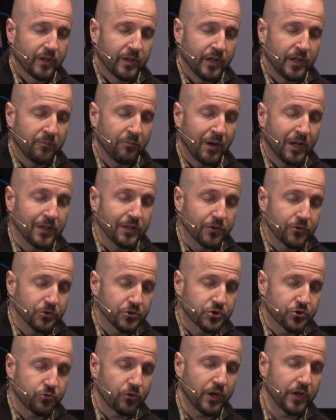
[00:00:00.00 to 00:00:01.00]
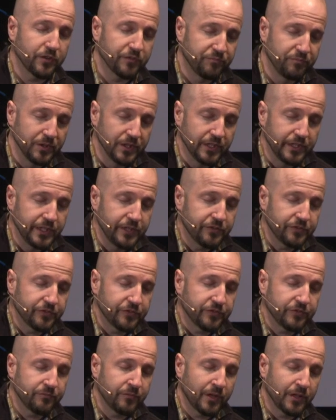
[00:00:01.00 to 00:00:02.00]
and my little shred of
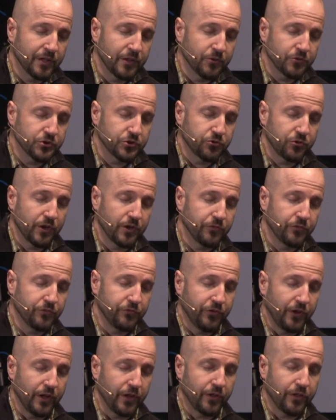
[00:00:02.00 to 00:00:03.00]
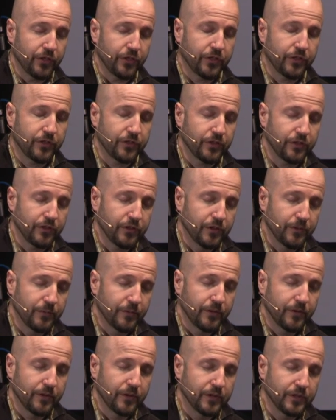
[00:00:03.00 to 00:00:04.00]
belief, my little shred of faith,
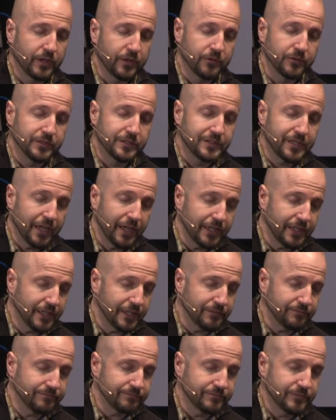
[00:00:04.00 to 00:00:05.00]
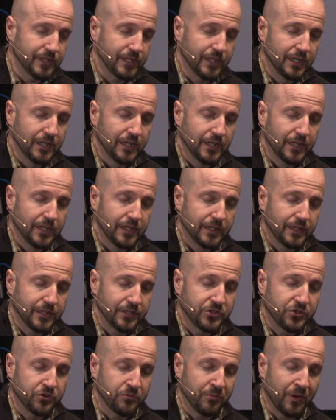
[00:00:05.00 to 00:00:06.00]
that you would take it,
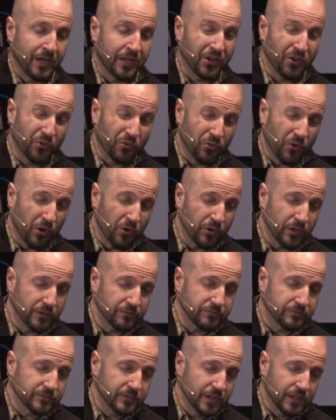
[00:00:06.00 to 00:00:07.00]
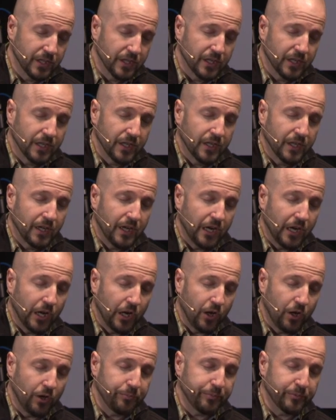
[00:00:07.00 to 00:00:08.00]
that you might grow it,
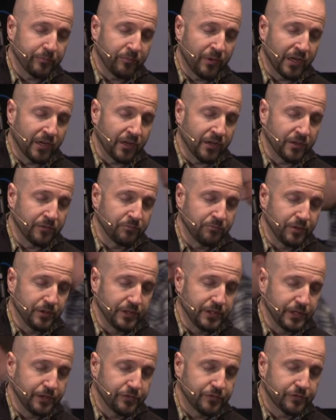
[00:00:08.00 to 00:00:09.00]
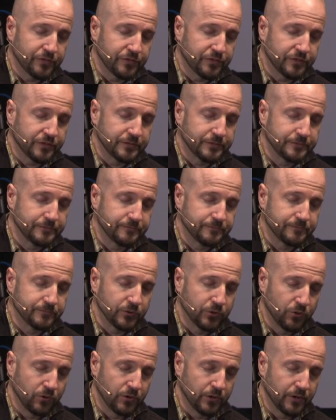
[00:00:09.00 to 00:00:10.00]
help my unbelief,
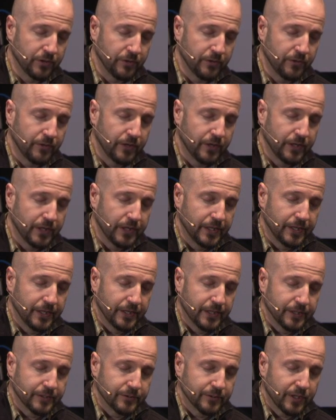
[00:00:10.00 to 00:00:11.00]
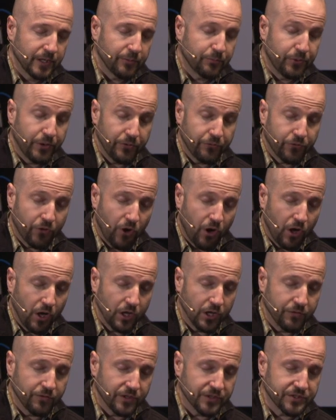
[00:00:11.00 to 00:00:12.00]
Lord. I pray for
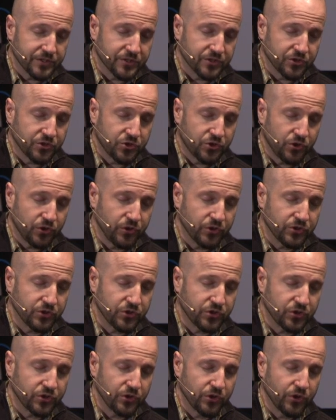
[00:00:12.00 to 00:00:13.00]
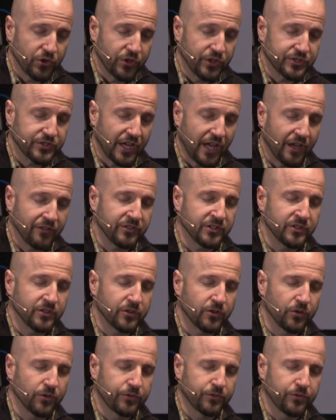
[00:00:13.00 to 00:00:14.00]
all of us as a church that's having to
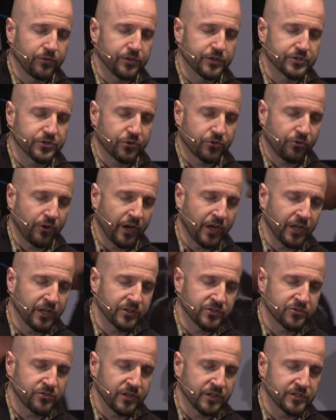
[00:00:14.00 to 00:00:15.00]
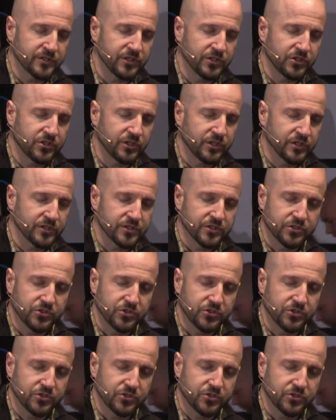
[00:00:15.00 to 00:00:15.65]
go through this grand transition as the